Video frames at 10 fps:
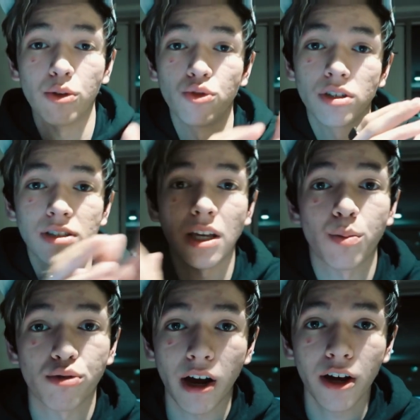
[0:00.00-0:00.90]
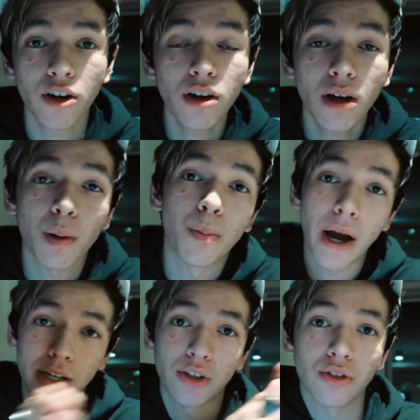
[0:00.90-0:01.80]
that you just sent prior
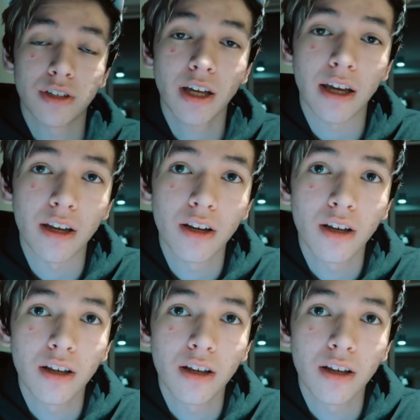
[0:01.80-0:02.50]
back to your site,